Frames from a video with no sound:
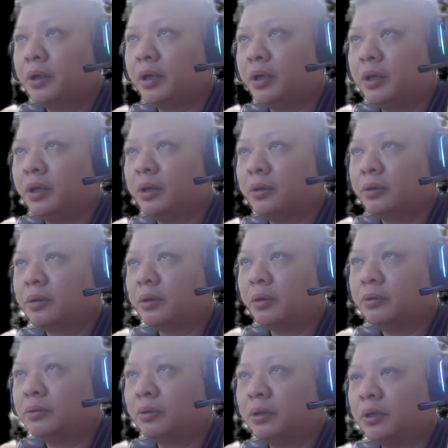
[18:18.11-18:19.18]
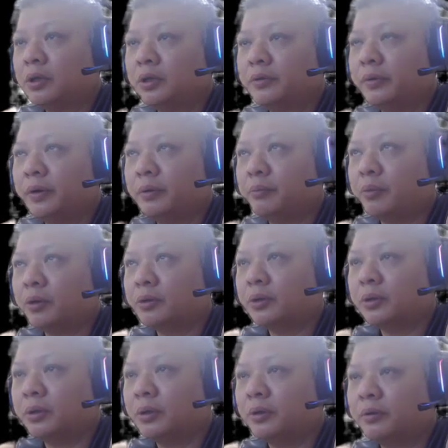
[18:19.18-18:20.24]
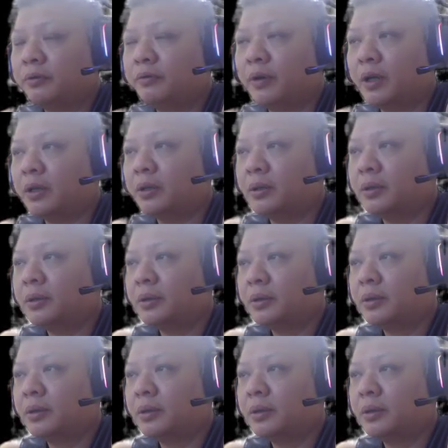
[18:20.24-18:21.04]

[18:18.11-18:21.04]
gaining and controlling this very important file.